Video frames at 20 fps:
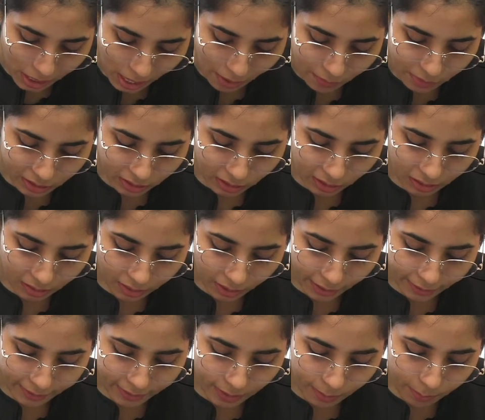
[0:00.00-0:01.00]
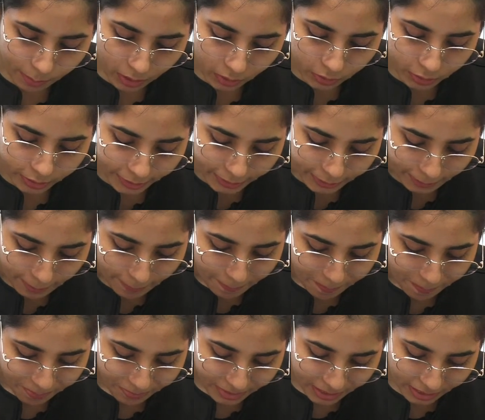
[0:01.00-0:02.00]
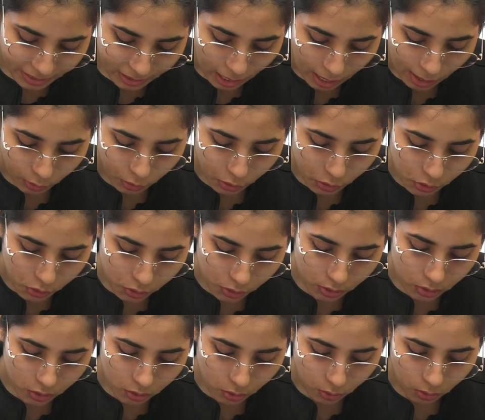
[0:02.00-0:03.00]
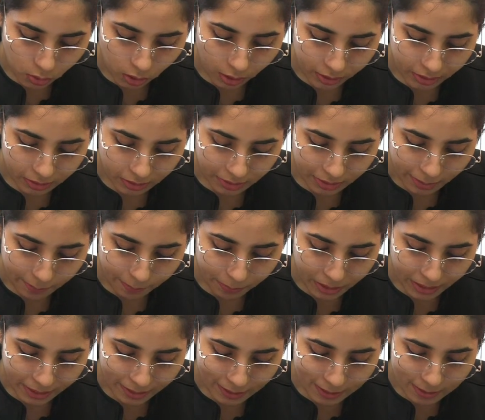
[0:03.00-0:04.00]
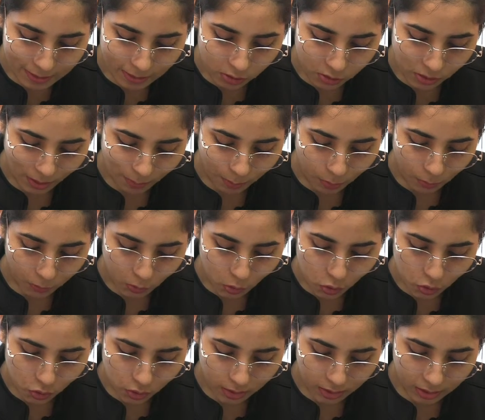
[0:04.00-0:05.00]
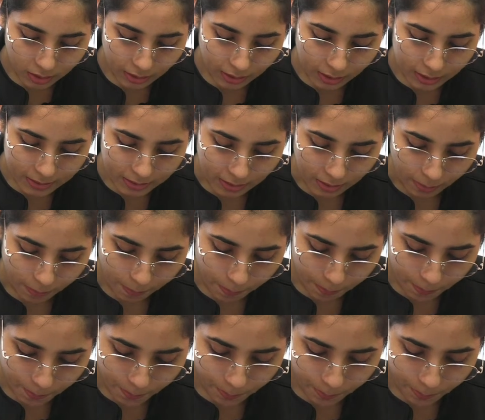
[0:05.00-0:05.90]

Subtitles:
have a clear idea about it, that how you should do or attempt any such type of question in the exam.